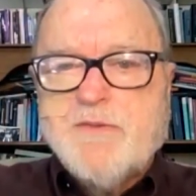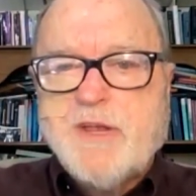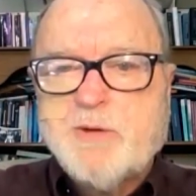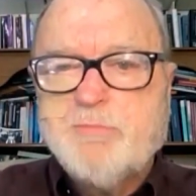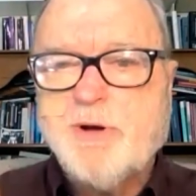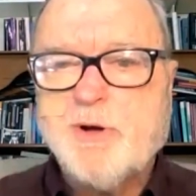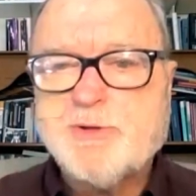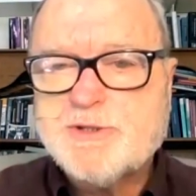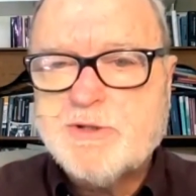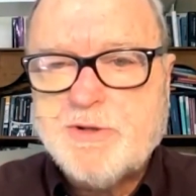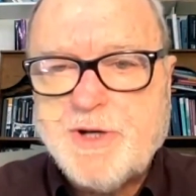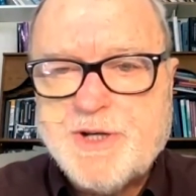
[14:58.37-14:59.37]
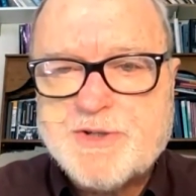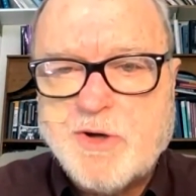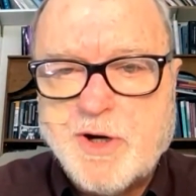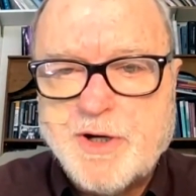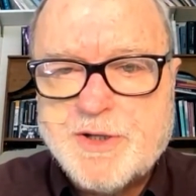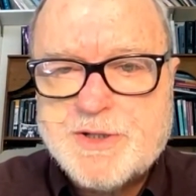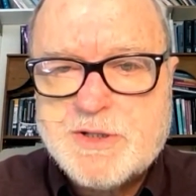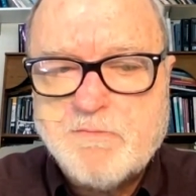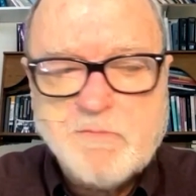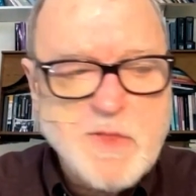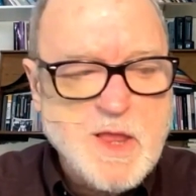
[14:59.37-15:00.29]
that impose duties on us?